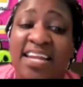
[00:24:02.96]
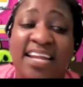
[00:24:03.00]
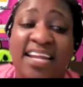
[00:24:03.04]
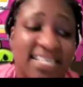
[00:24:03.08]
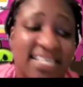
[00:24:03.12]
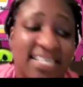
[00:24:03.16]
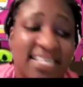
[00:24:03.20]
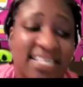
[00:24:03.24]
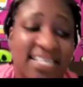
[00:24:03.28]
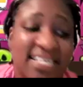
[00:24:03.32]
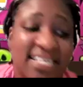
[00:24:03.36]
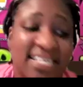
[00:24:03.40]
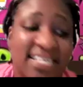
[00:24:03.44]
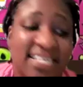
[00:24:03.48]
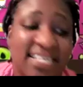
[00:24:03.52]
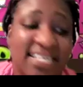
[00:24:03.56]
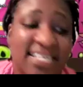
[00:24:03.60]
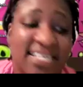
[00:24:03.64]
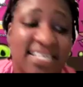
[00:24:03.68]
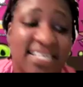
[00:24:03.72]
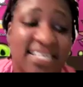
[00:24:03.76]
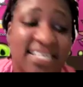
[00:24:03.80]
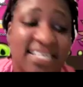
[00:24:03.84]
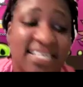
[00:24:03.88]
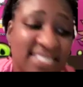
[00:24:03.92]
of that saved.
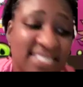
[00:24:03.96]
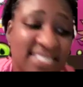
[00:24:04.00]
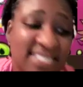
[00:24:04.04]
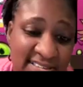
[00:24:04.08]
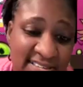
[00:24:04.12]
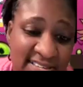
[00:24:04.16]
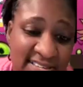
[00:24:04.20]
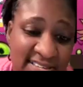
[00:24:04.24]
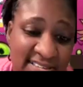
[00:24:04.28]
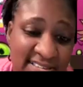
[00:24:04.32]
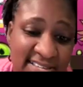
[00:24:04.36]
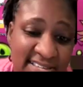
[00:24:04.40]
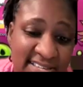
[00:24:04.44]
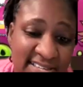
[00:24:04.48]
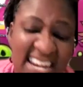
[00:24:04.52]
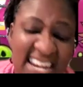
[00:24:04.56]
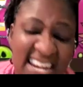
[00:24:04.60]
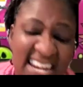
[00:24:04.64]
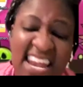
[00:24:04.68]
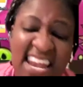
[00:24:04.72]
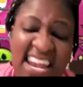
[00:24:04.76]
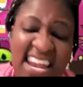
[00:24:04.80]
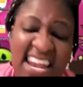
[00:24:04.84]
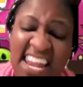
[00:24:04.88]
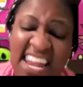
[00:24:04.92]

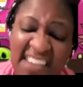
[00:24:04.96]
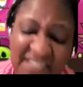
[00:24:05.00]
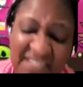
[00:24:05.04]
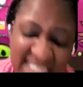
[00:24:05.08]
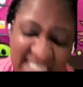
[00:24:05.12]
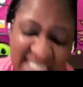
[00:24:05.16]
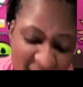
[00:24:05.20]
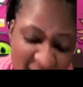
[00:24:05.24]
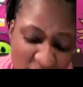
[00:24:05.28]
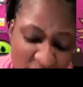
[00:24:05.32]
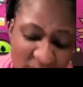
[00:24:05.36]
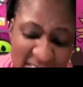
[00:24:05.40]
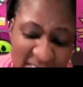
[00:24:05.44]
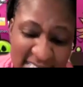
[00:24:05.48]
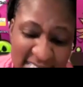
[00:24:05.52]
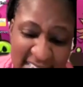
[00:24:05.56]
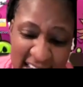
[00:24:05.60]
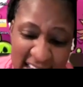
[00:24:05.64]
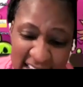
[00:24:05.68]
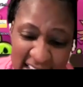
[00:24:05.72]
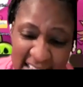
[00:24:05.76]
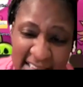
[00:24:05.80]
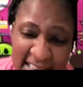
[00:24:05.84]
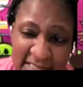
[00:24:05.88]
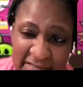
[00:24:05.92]
None of that was
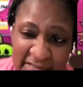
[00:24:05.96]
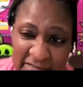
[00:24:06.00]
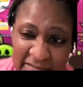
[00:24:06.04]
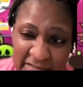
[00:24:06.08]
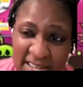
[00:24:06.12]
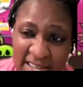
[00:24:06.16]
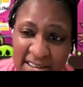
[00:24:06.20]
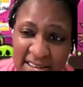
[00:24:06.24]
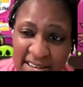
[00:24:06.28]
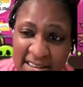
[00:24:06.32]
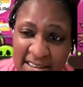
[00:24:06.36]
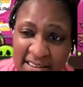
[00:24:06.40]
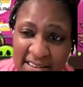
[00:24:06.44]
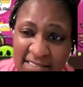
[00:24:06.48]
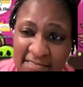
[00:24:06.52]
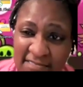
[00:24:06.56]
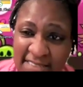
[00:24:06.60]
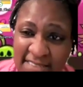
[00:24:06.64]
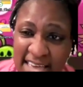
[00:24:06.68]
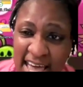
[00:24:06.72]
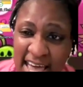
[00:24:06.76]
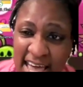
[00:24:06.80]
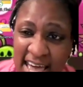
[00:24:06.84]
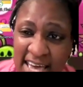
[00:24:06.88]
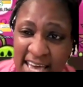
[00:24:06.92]
saved.
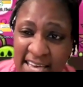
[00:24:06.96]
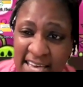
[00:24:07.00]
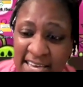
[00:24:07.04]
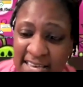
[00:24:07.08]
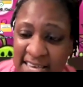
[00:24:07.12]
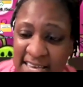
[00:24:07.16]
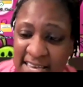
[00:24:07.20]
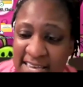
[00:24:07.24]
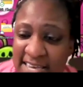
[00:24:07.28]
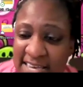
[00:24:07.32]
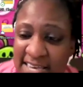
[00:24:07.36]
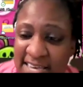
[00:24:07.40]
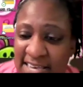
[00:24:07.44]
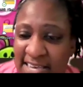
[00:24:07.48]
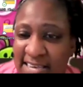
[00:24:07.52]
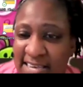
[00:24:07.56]
Okay?